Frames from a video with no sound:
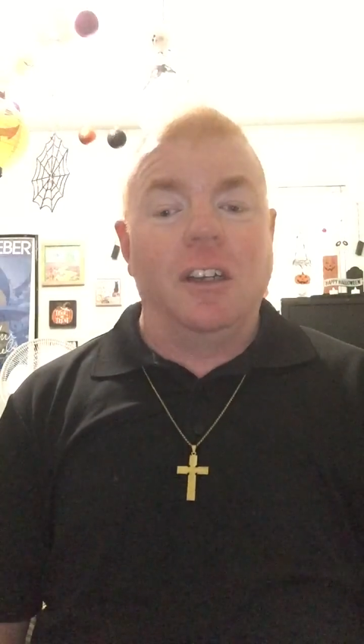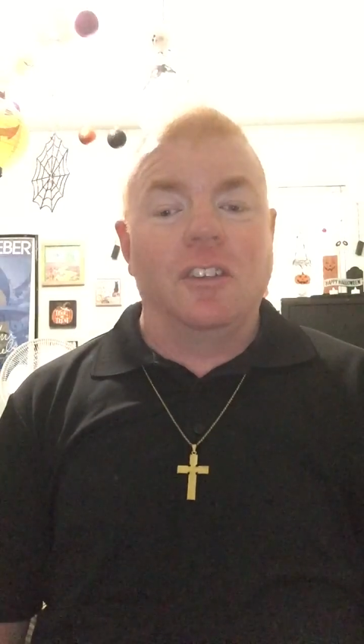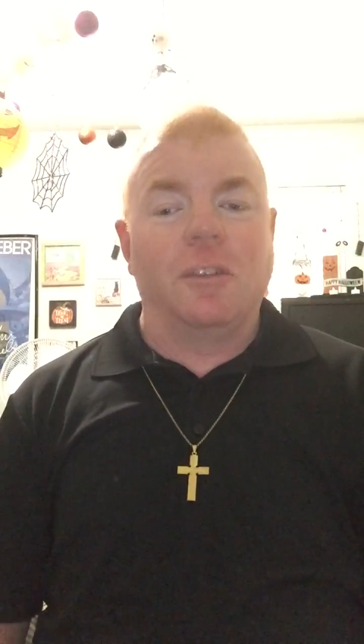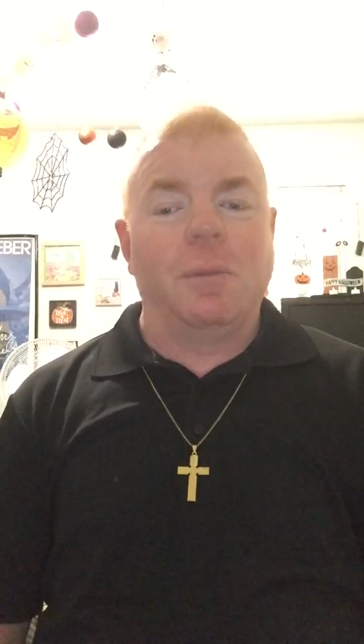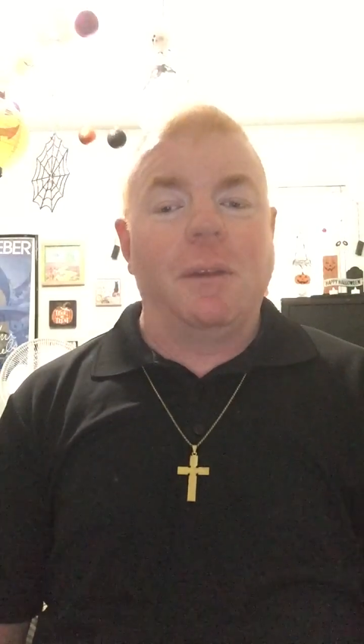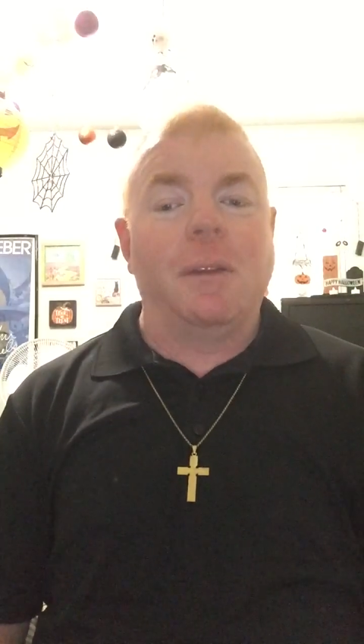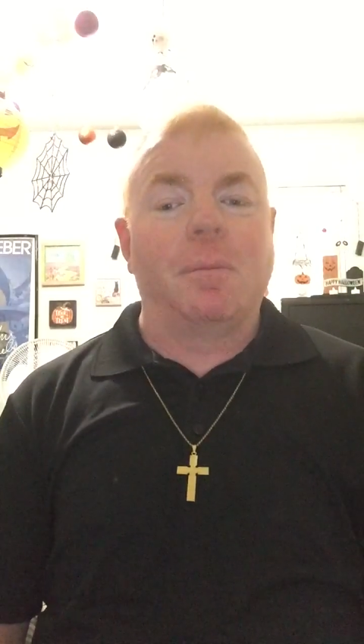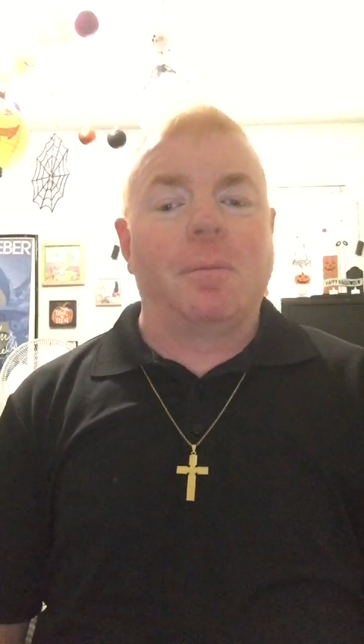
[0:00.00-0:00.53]
to
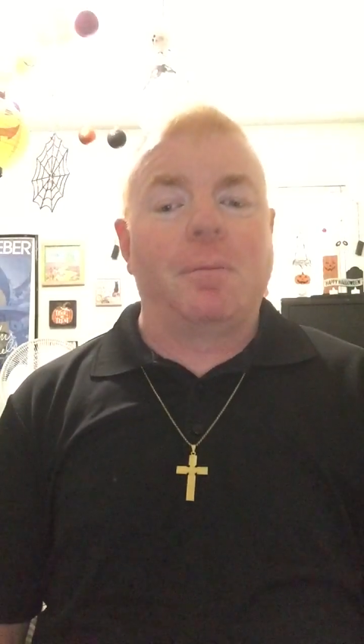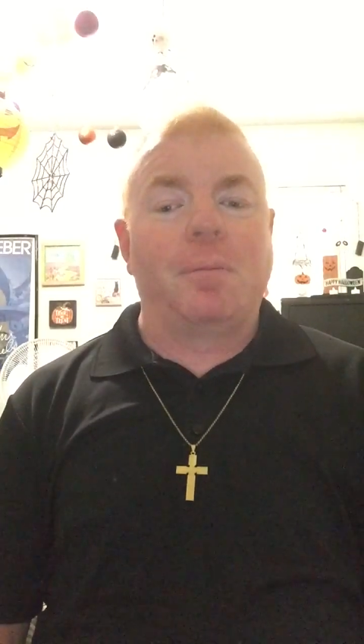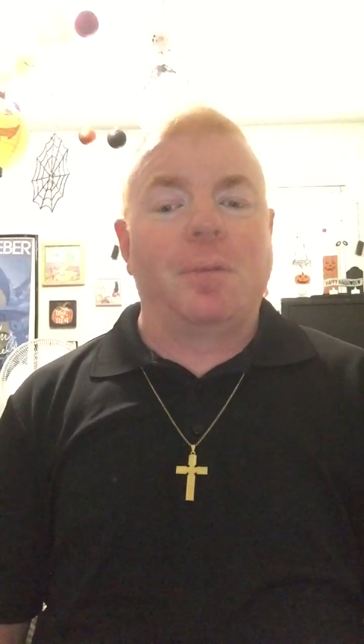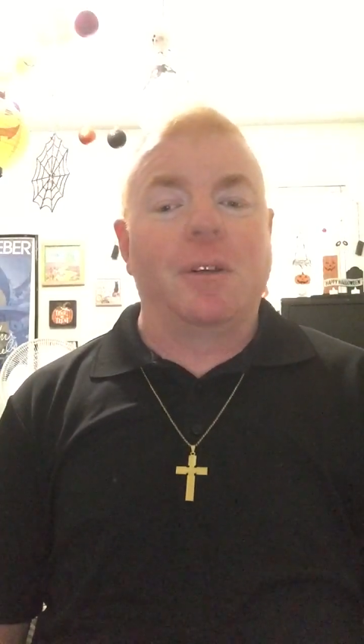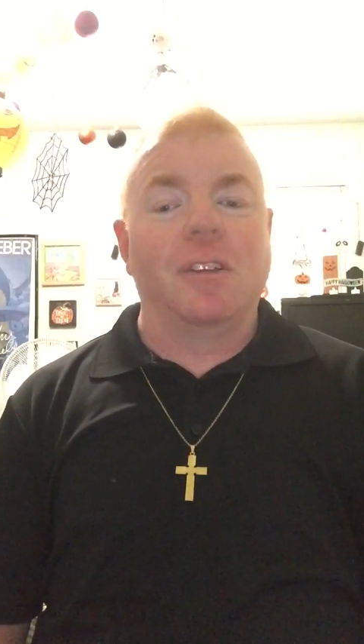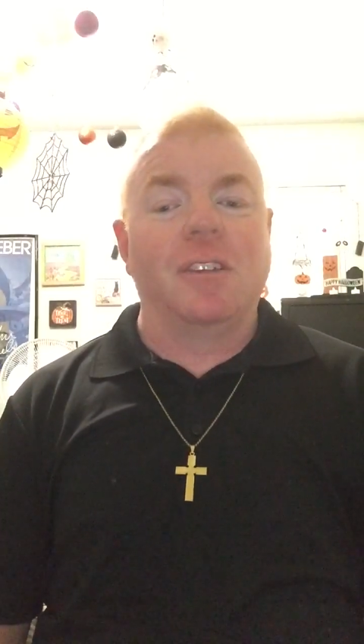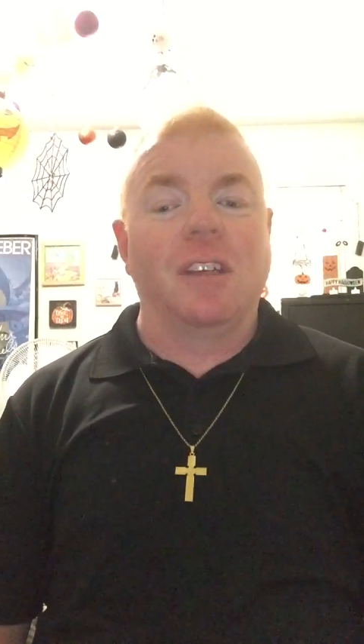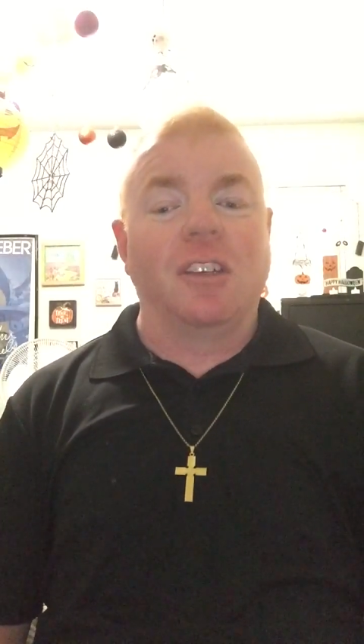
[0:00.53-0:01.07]
be in
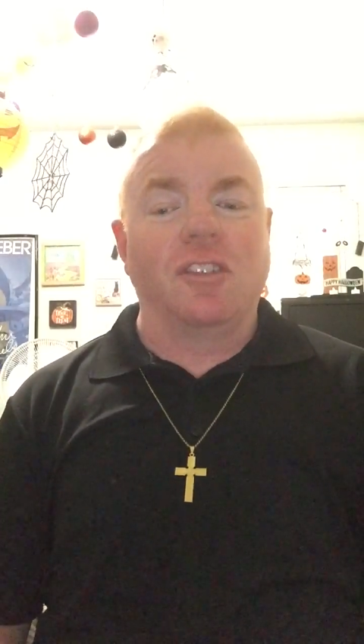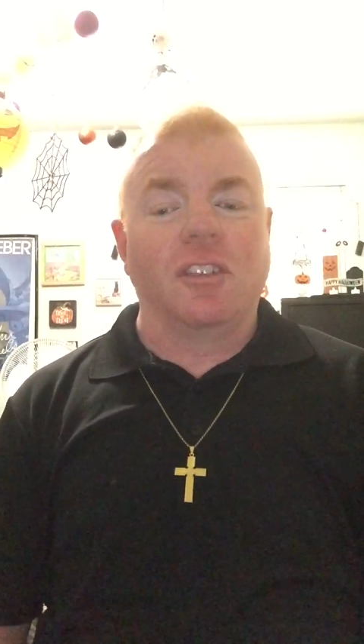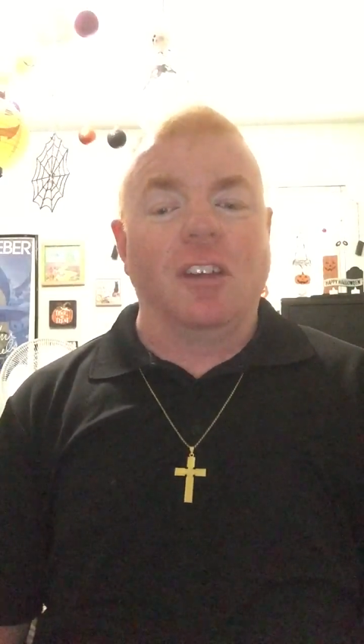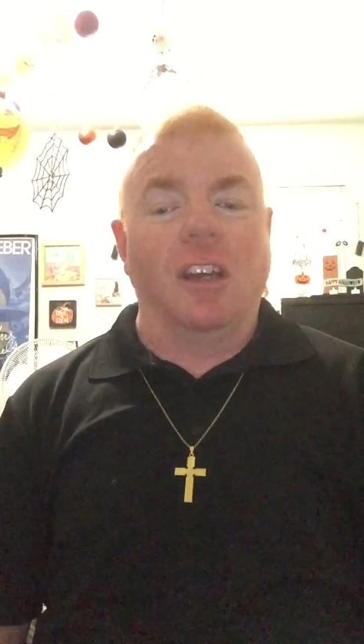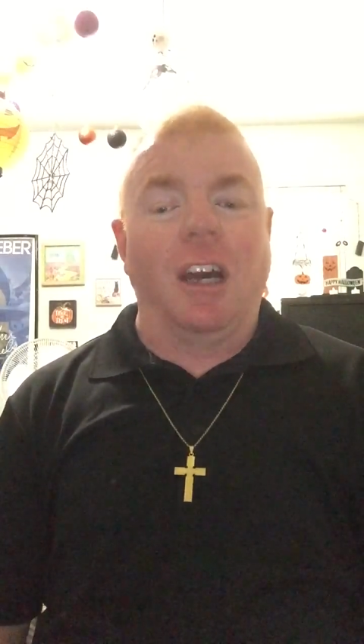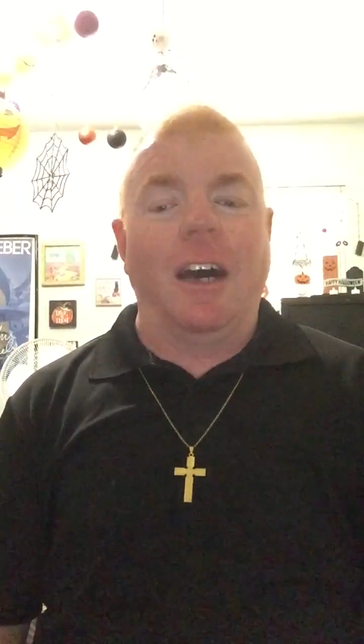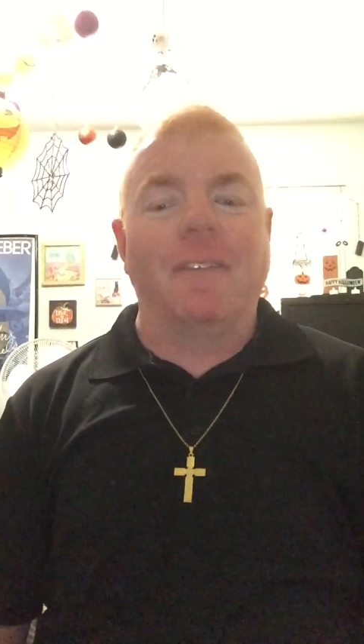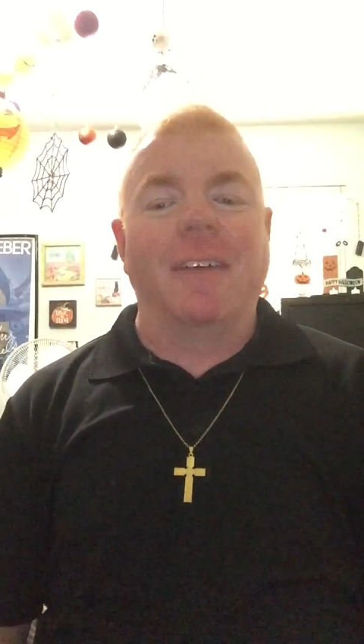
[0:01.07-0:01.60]

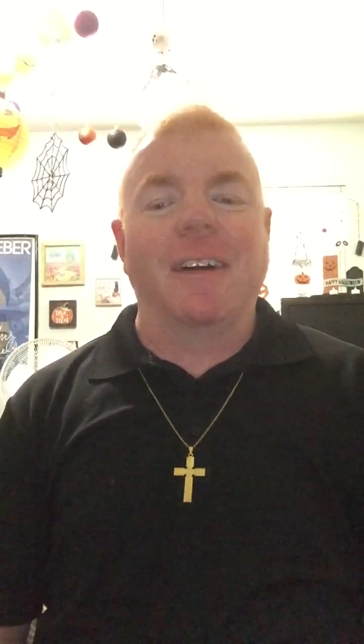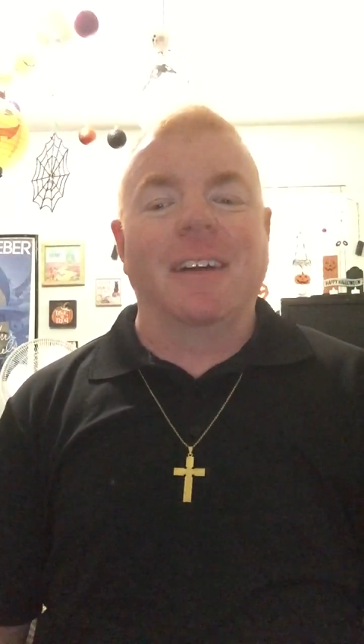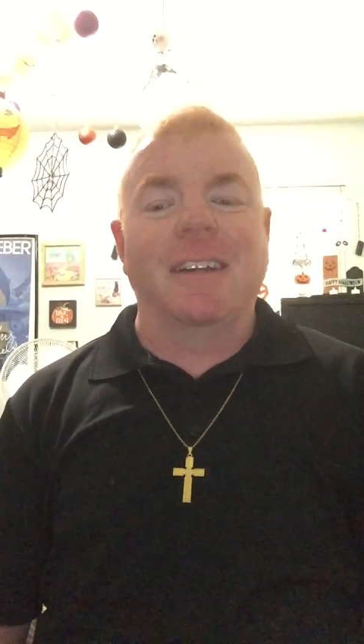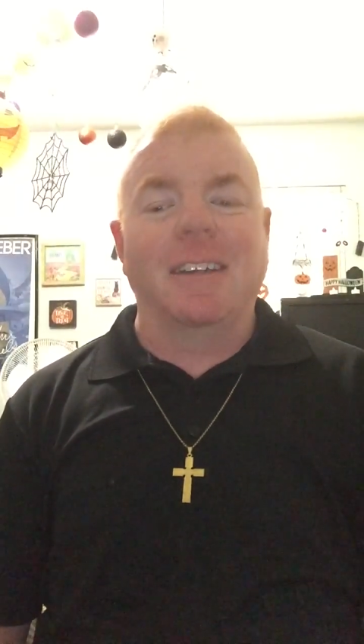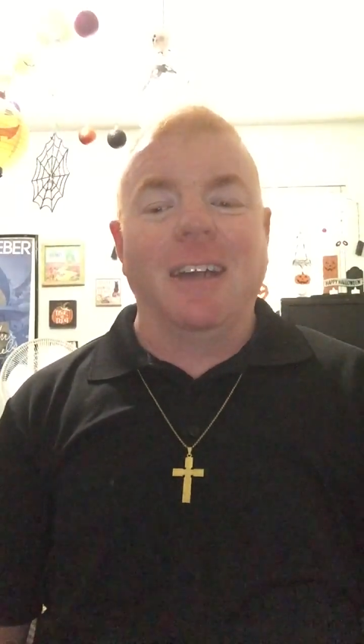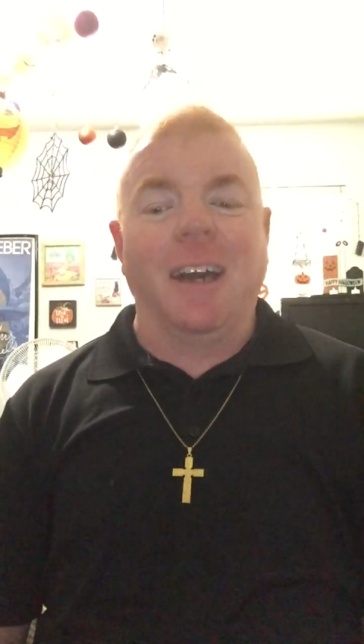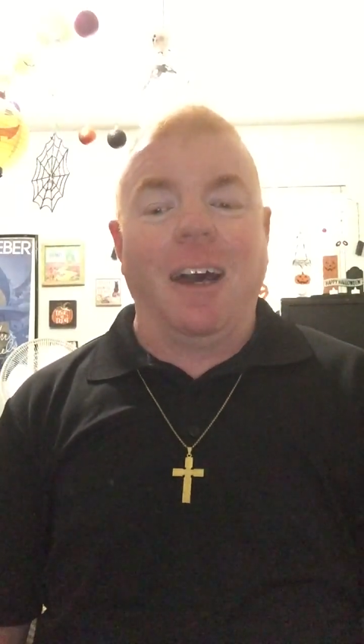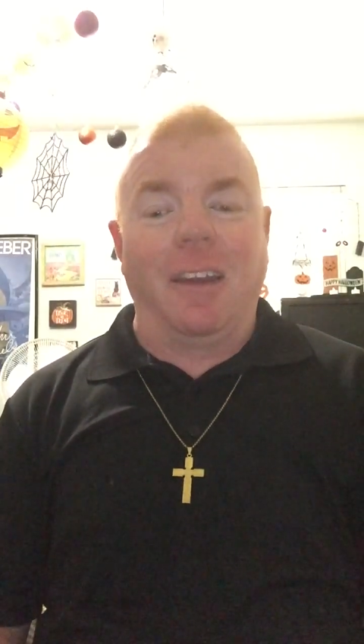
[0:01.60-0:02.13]
possession of a
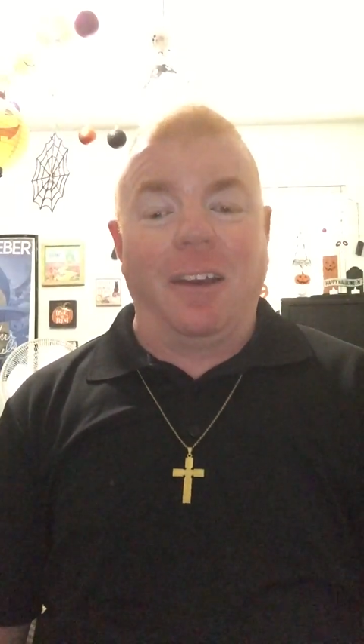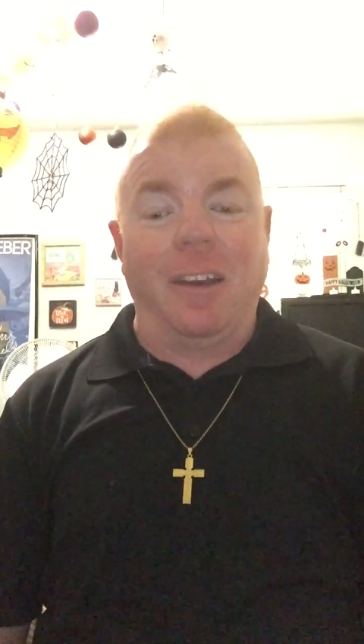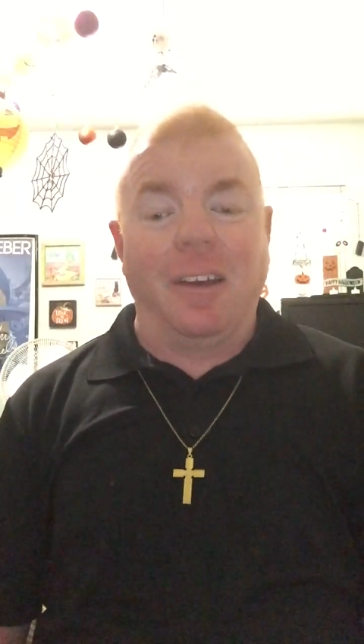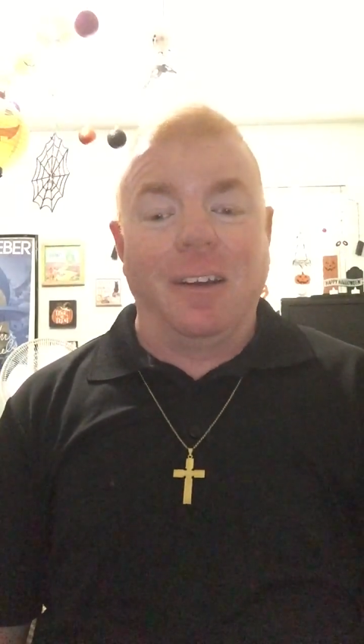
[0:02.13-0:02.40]
gun,